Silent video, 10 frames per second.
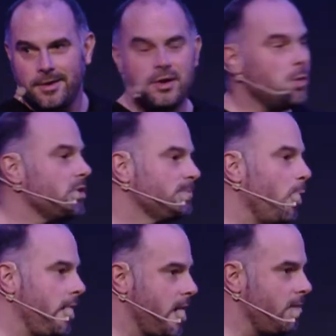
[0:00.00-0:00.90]
You can always
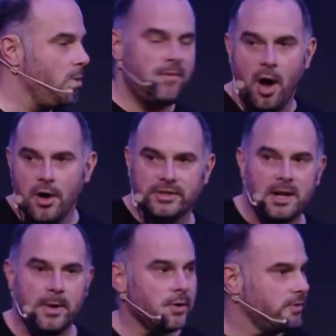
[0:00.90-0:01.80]
spot a hero. If you ask
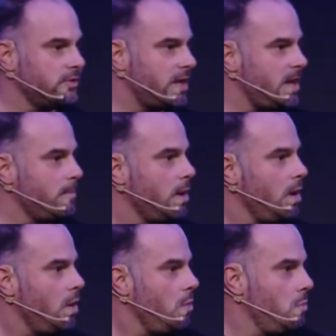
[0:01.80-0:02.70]
anyone else in the team,
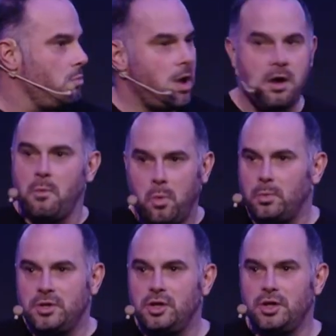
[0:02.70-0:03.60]

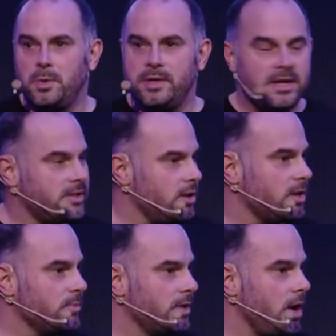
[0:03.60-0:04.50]
what would you do in this
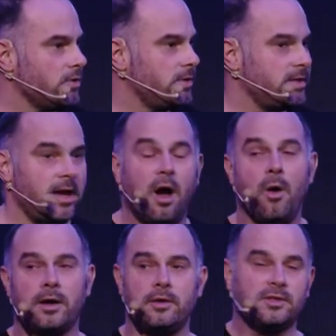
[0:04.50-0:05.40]
circumstance? And they say,
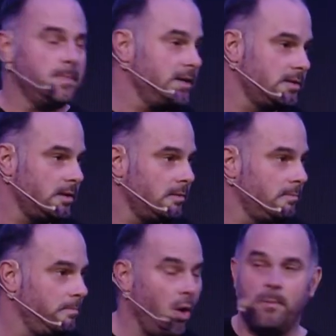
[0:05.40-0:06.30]
I'd go and speak to
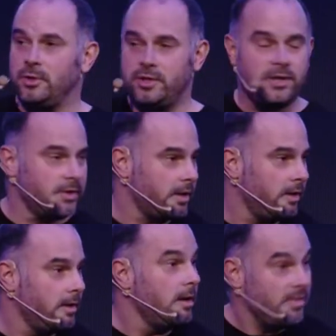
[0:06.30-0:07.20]
Bob or
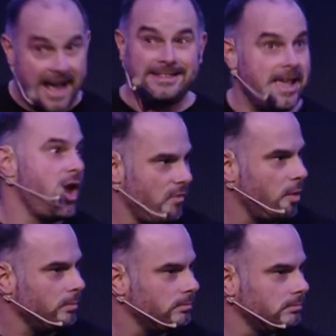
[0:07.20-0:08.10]
Jessica. That's the
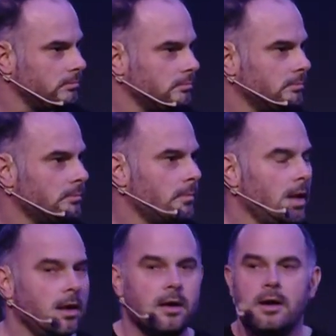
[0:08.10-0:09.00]
hero.
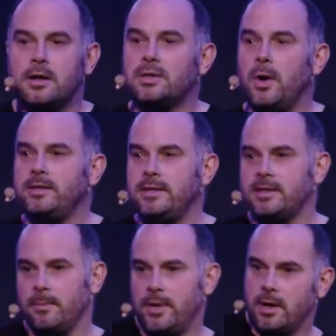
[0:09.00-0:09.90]
So I did
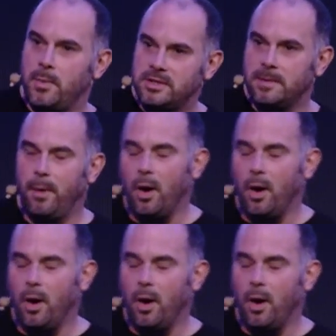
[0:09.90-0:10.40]
something. I went to the